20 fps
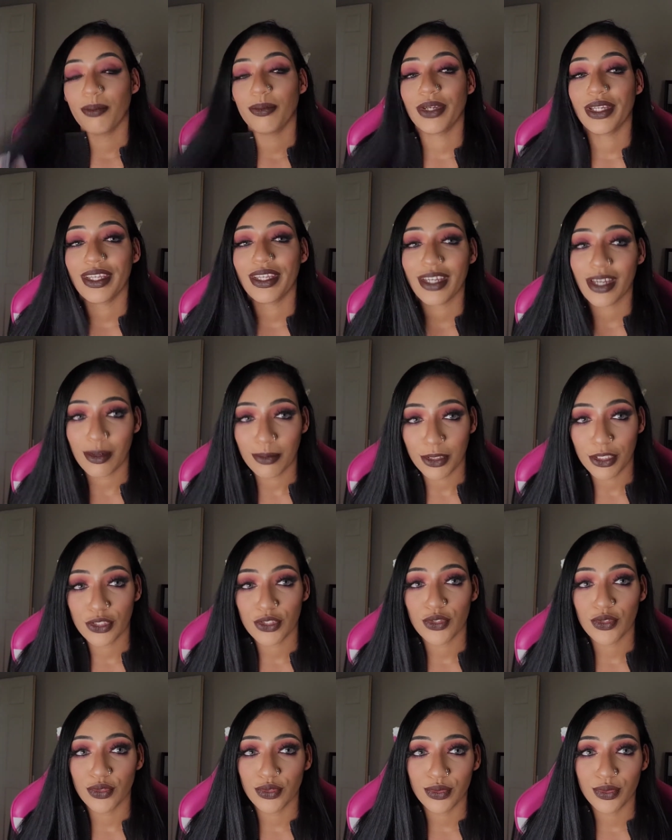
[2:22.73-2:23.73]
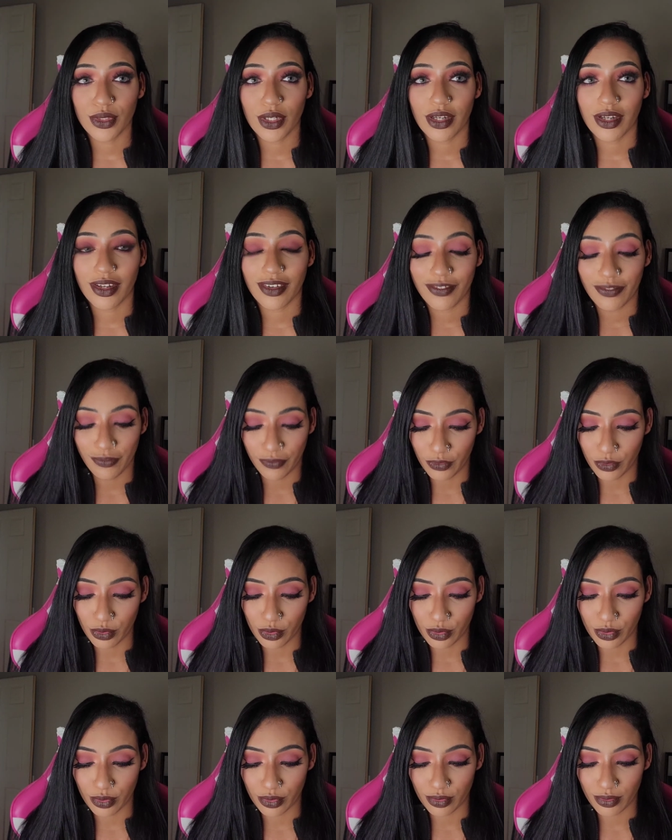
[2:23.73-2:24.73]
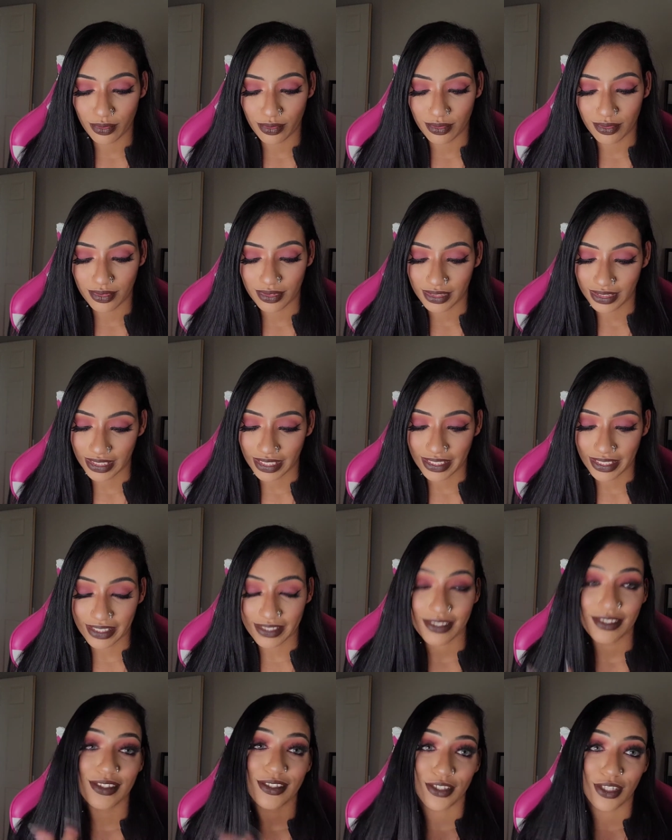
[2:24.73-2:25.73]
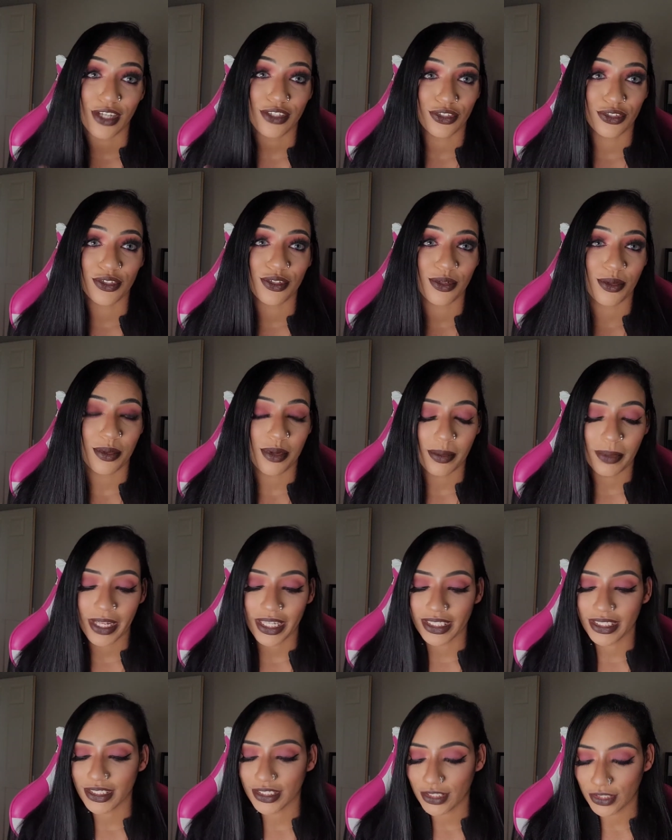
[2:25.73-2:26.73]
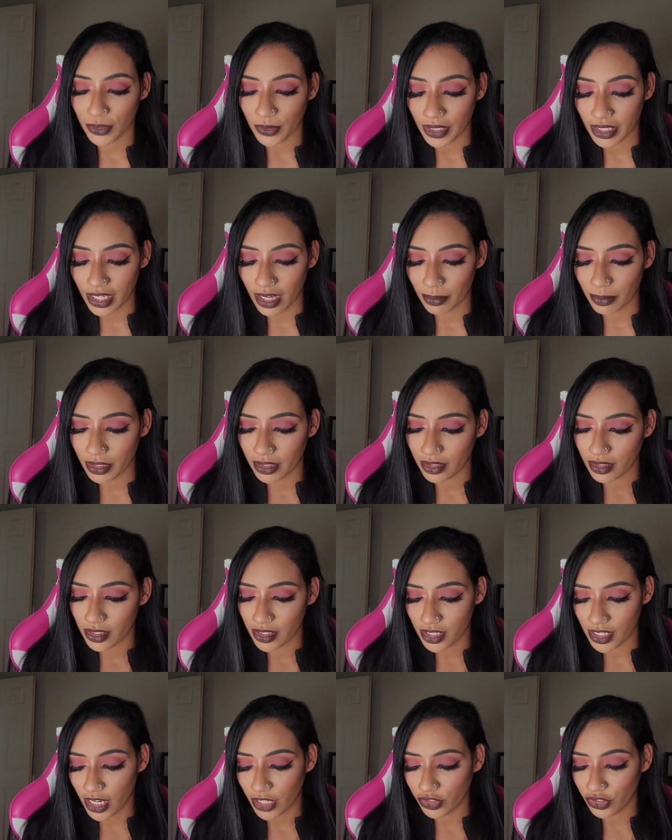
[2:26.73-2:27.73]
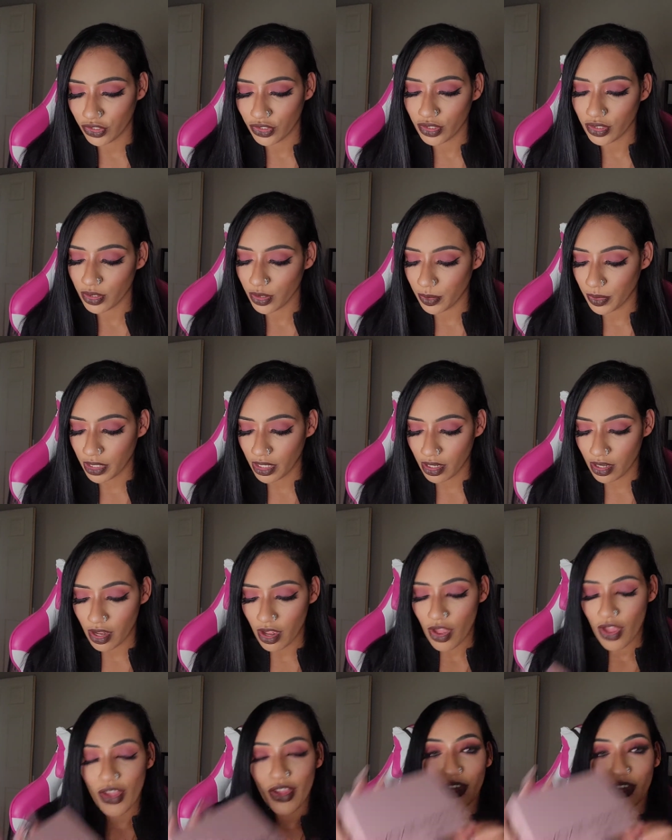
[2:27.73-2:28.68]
but he got me two full size Natasha Denona palettes. So he got me the Natasha Denona